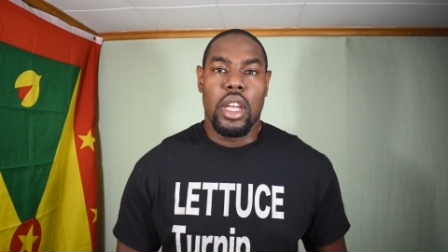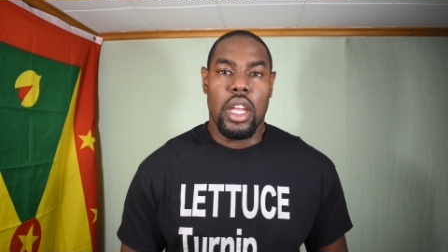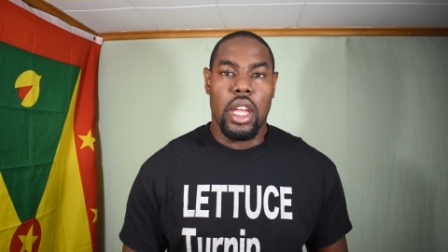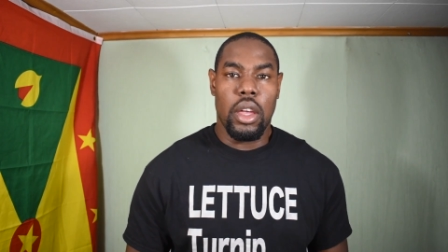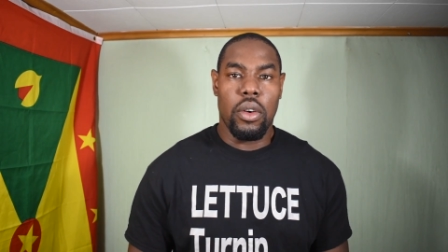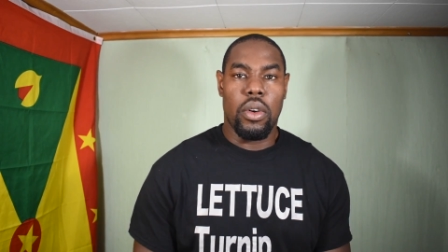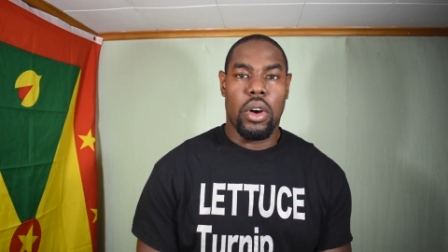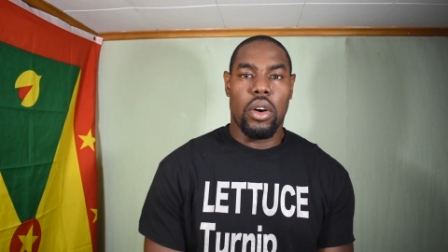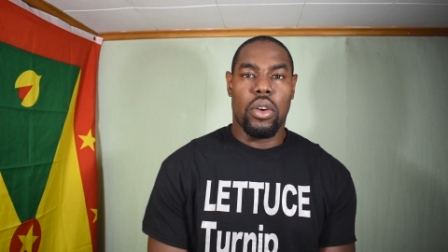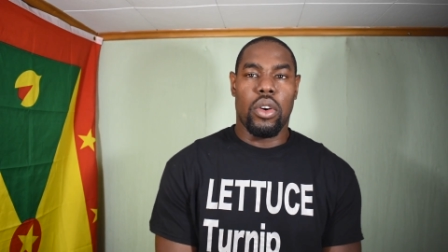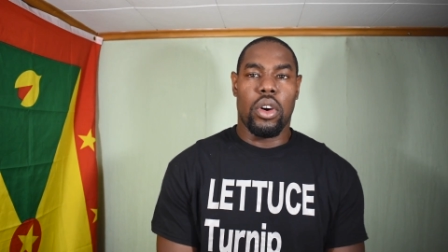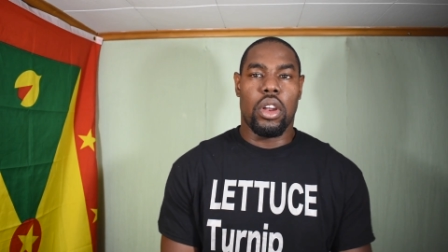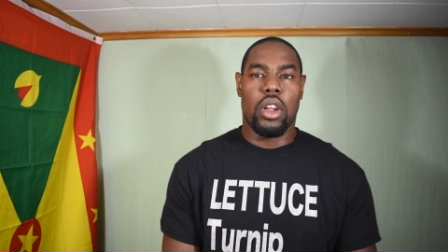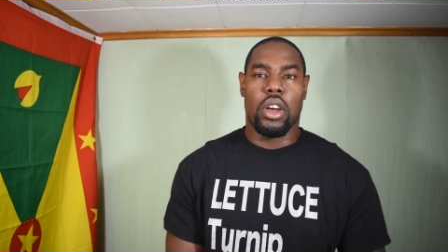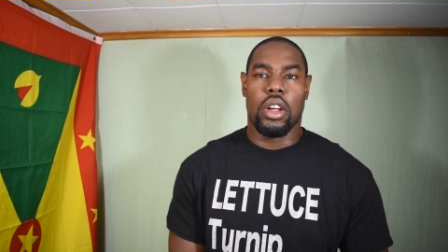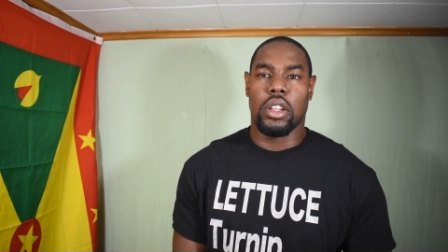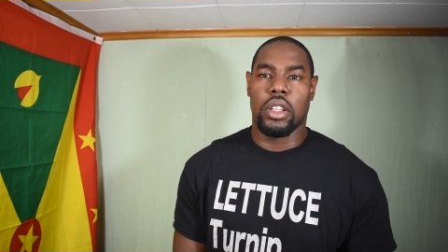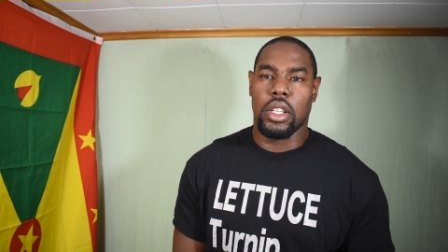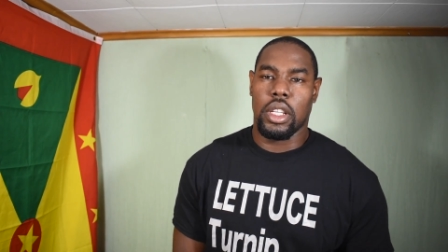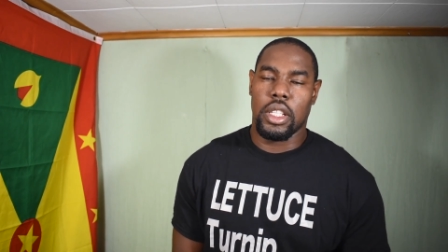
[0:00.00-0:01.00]
Hey, what's going
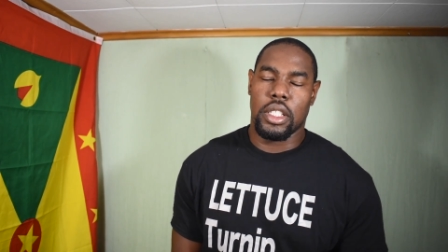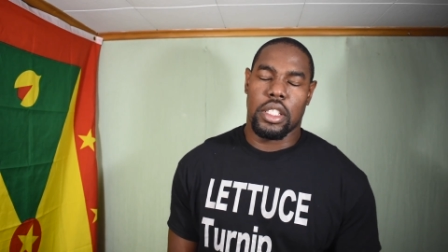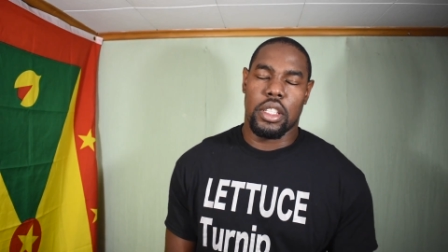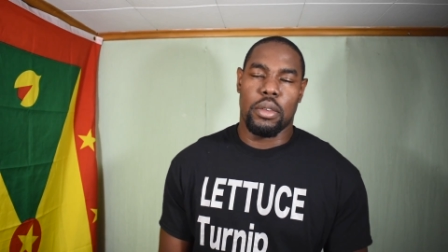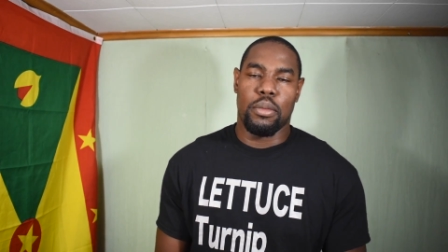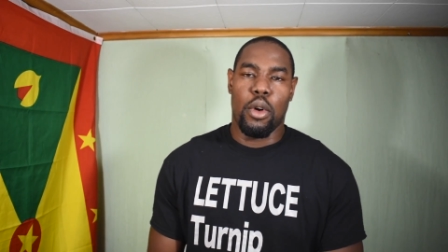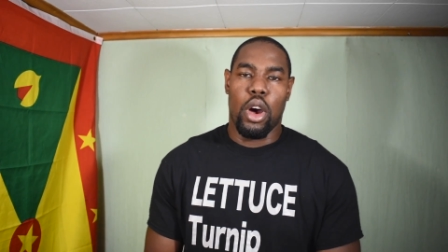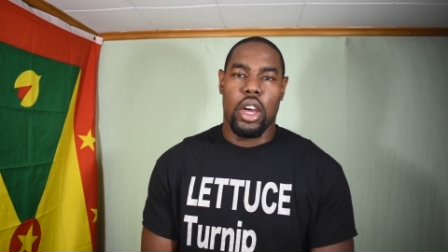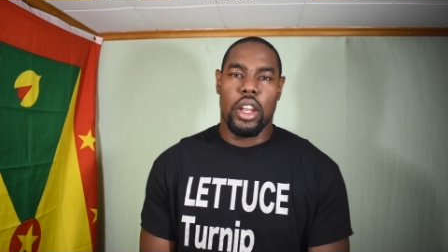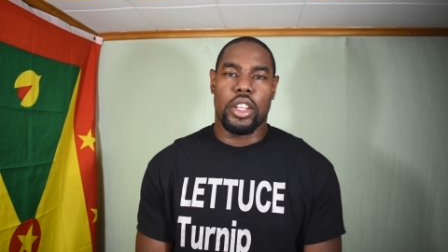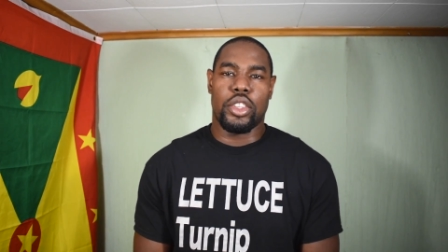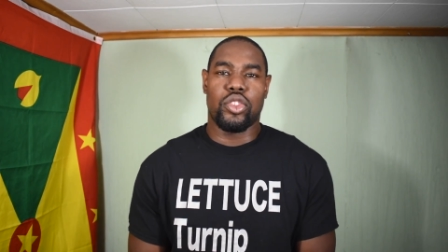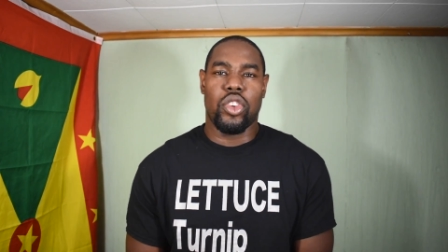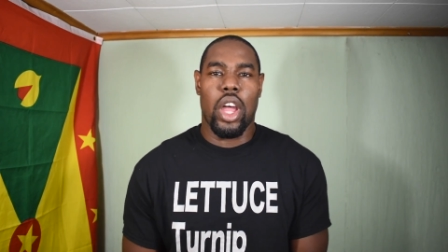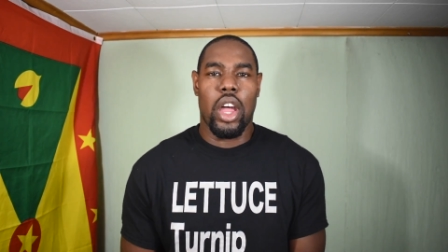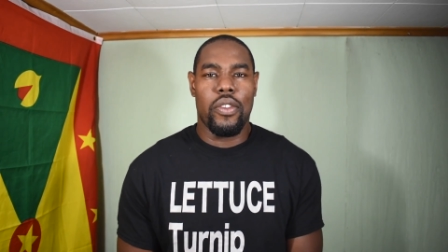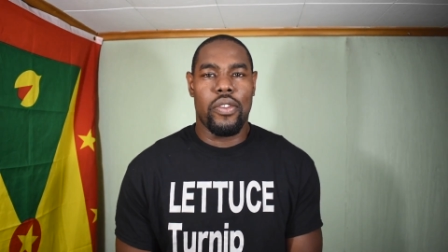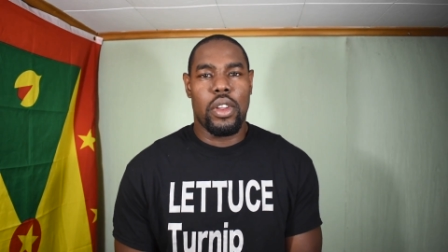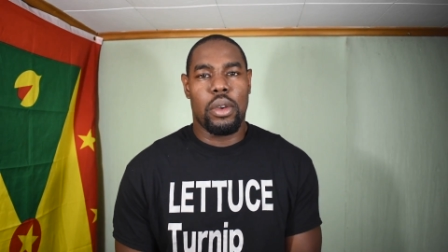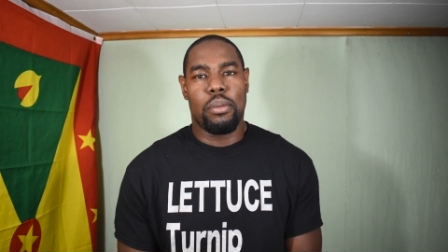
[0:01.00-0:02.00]
on? It's about the
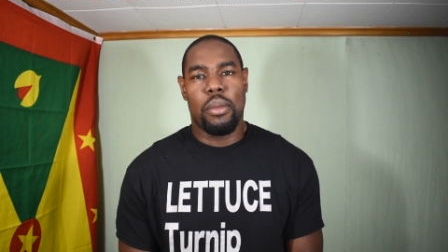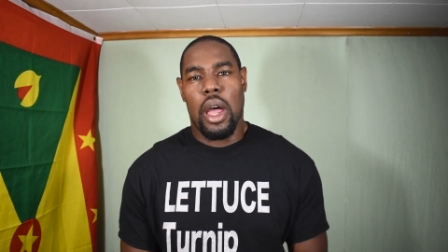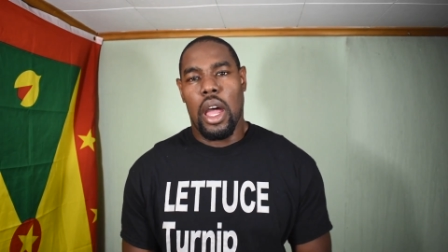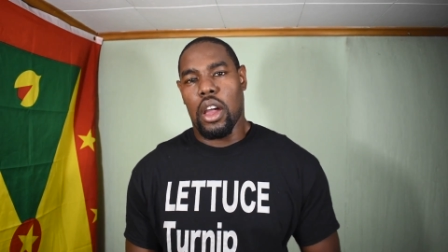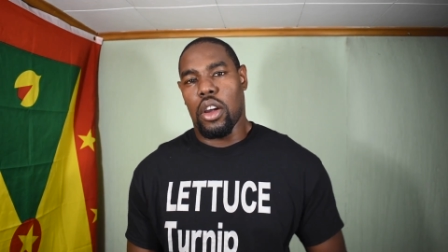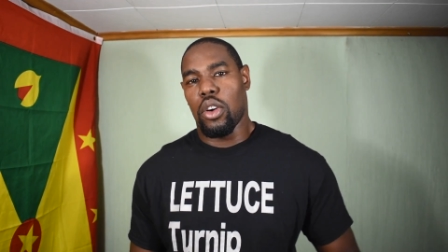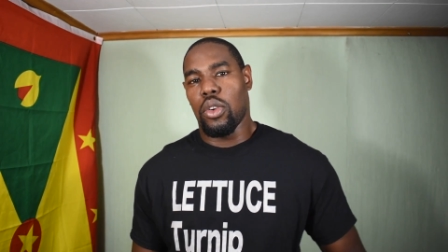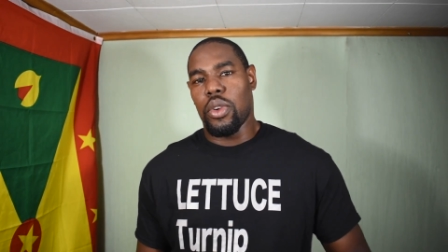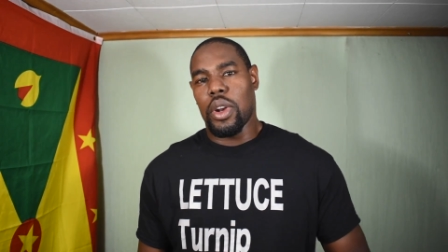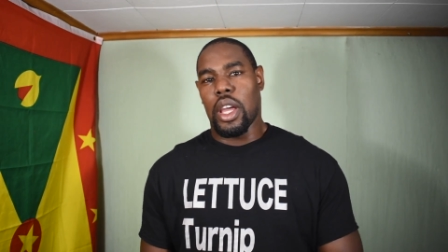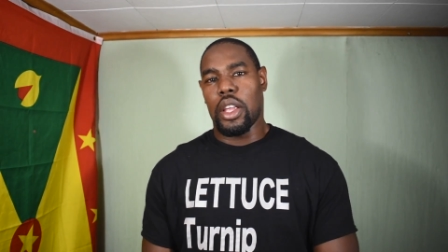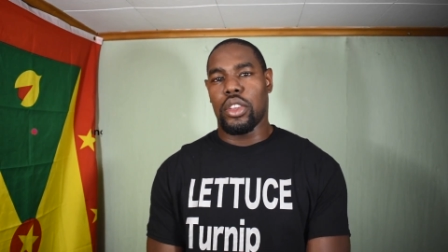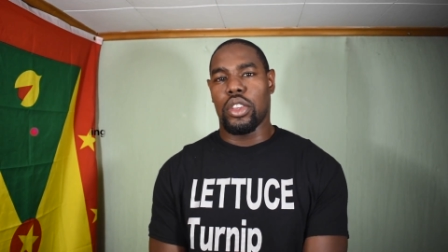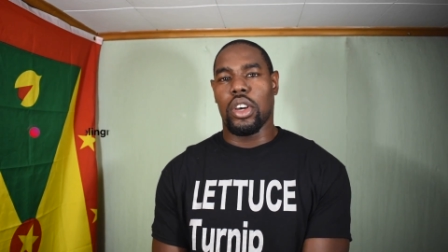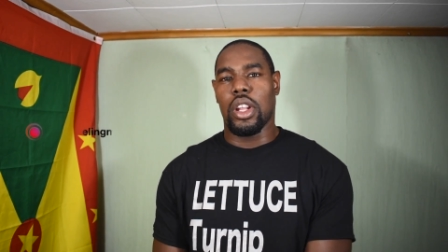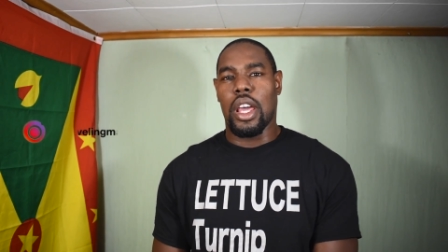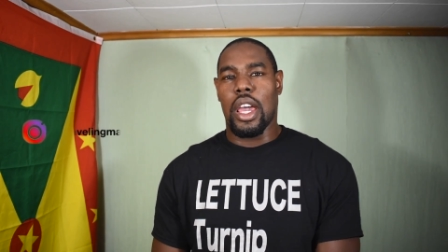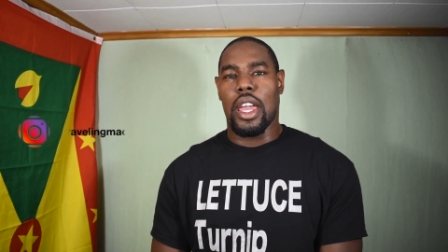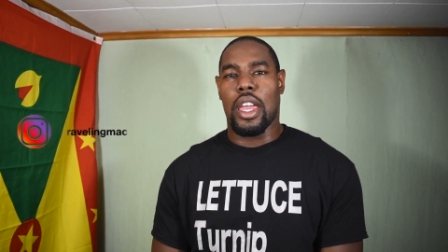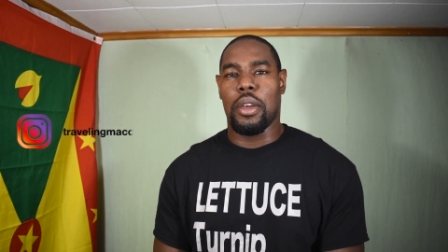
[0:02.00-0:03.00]
Traveling Macco with
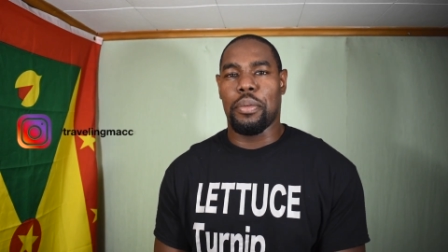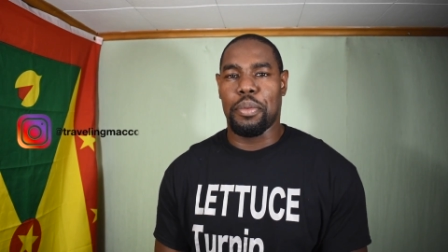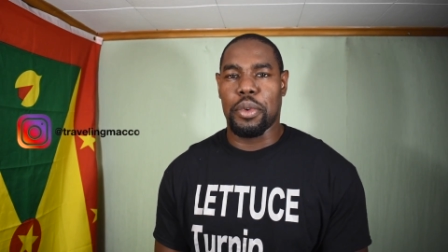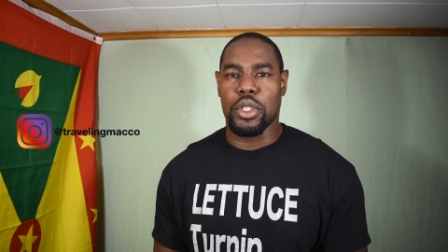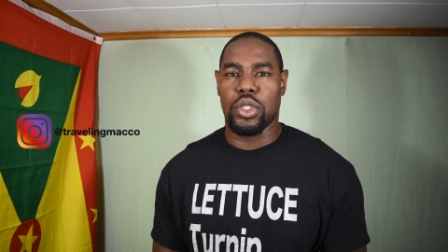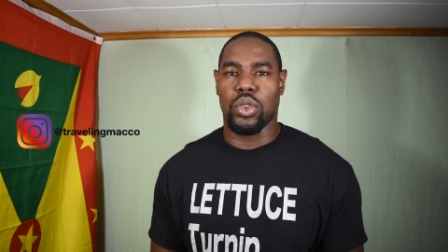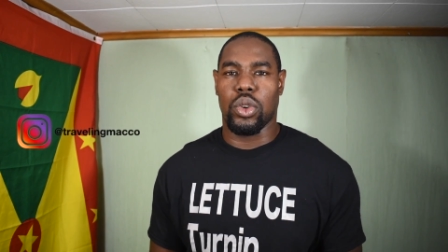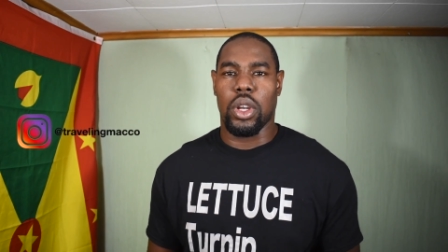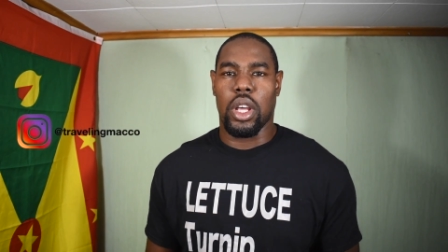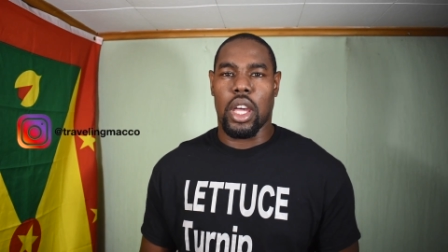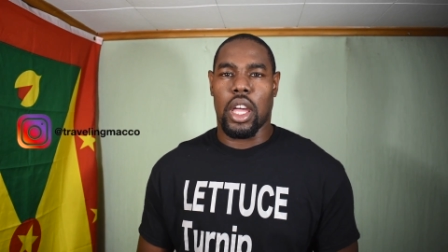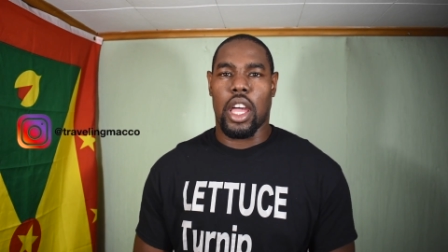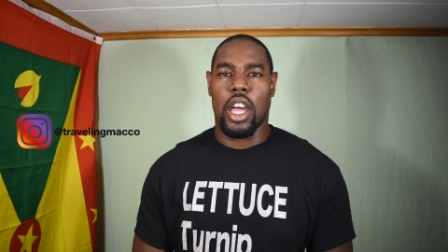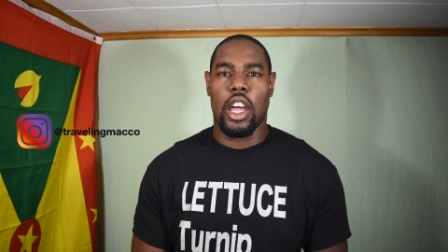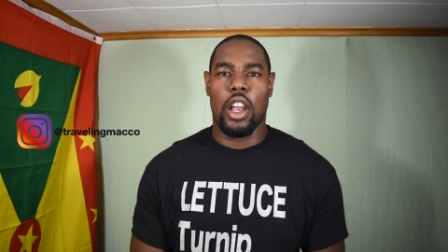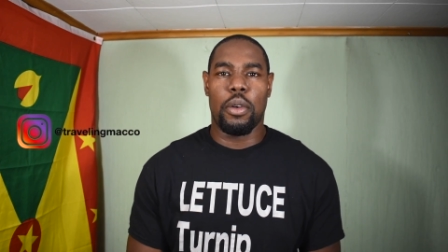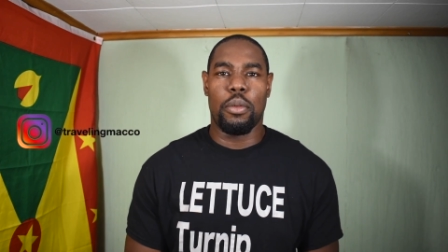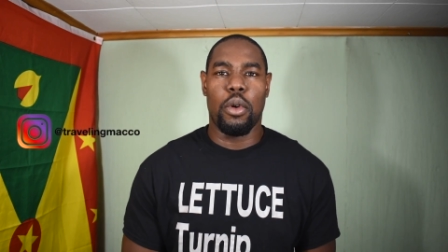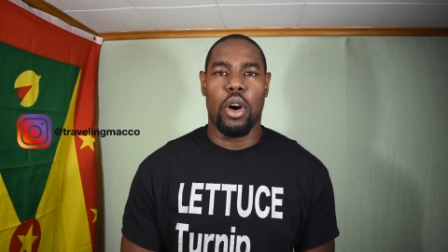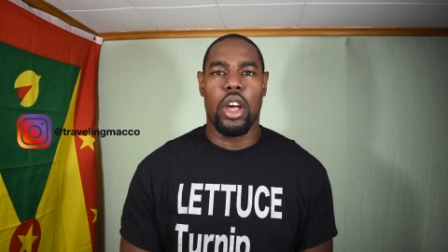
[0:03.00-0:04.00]
another episode of
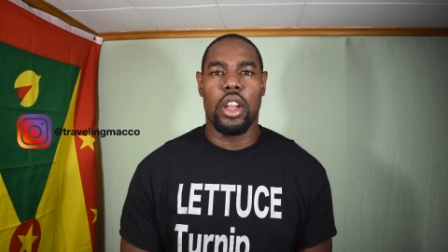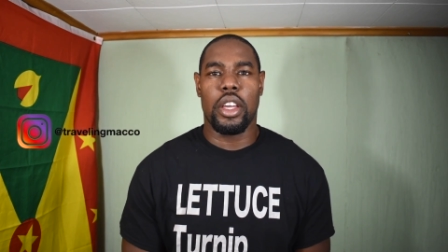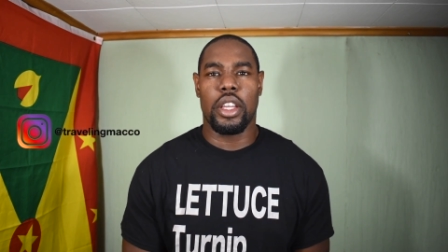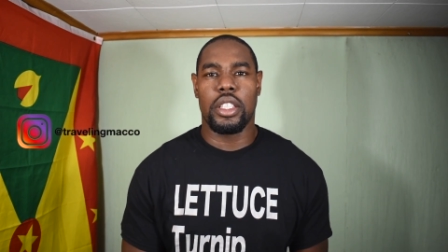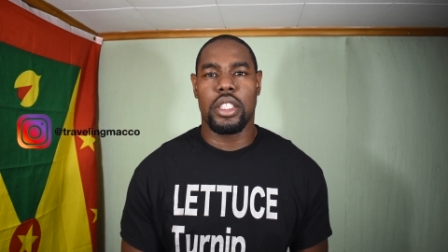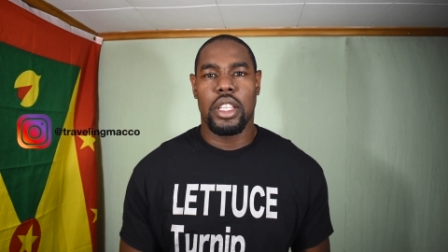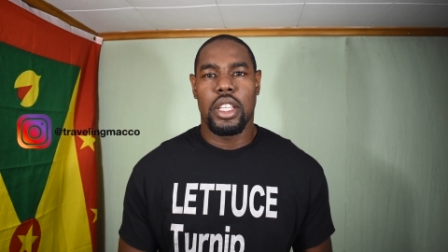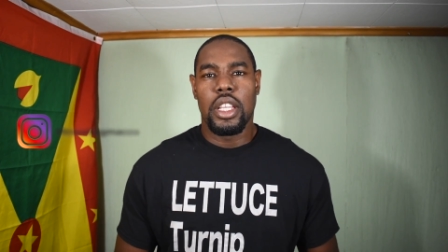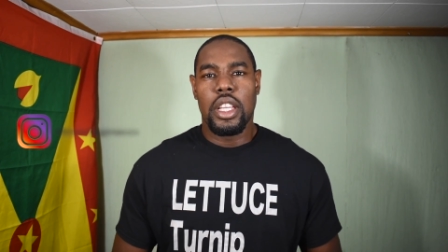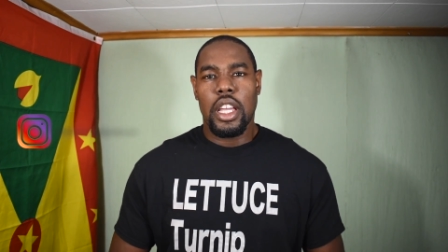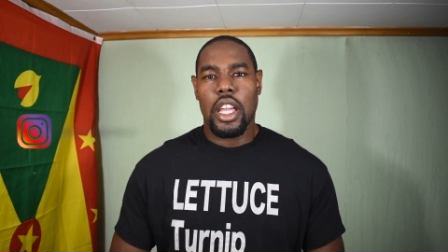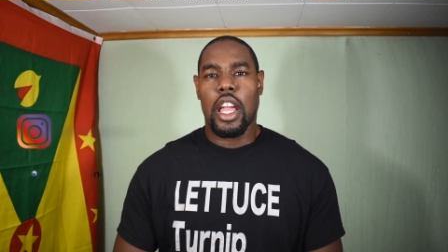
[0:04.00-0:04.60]
Caribonix.